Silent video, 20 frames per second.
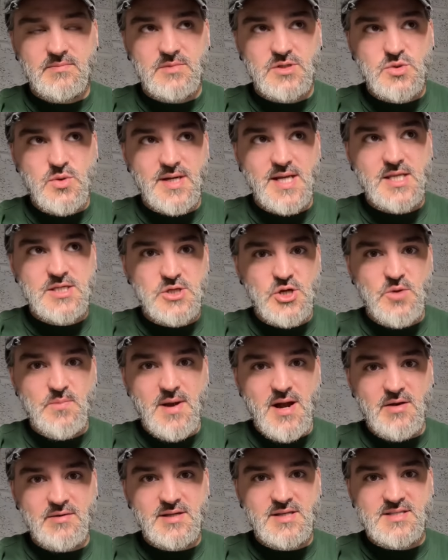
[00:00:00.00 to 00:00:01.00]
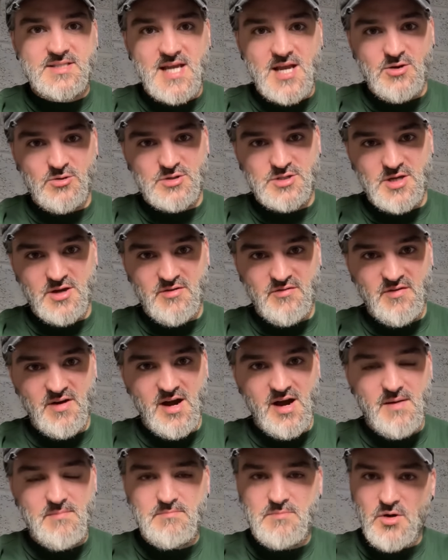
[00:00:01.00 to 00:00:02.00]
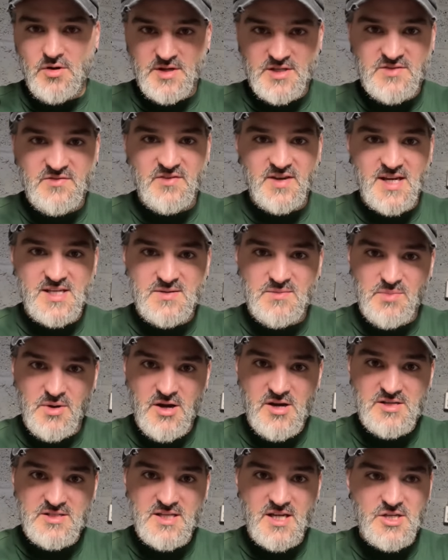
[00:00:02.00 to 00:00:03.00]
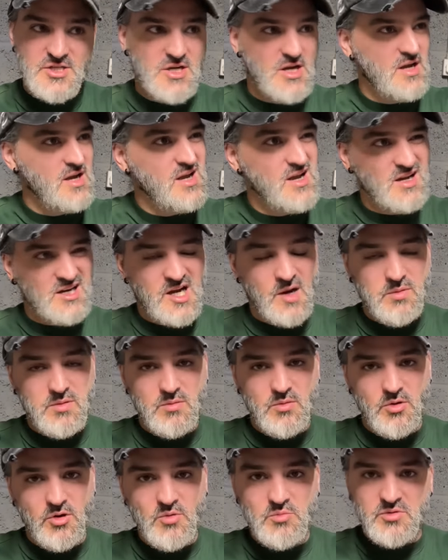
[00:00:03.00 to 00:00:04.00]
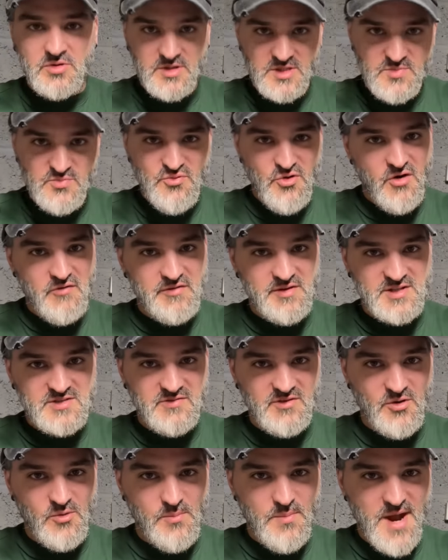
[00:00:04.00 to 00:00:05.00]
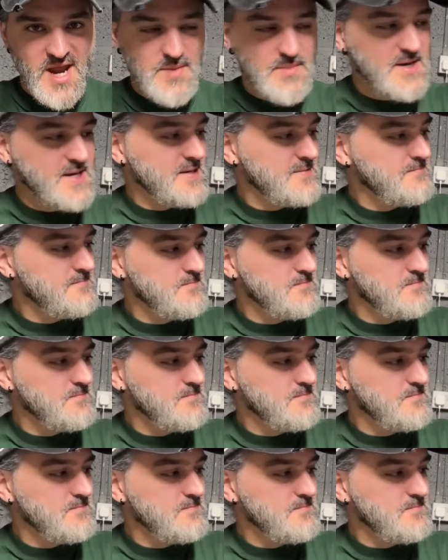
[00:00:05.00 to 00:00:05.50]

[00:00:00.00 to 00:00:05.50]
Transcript: £22 in sales so far, minus fees and postage. A couple more and we're into Profitsville, baby.